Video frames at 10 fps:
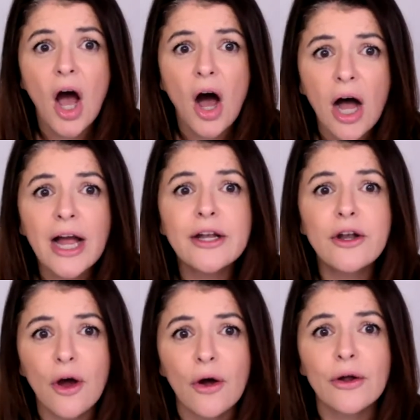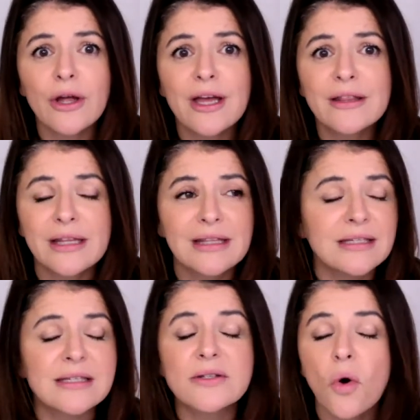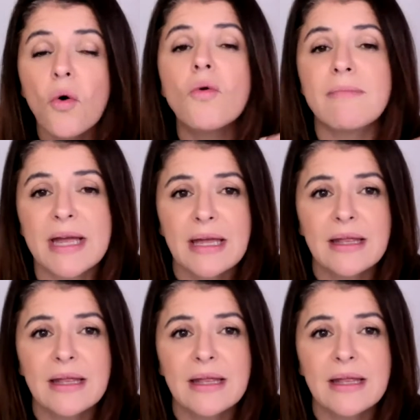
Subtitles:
I know that this is all me.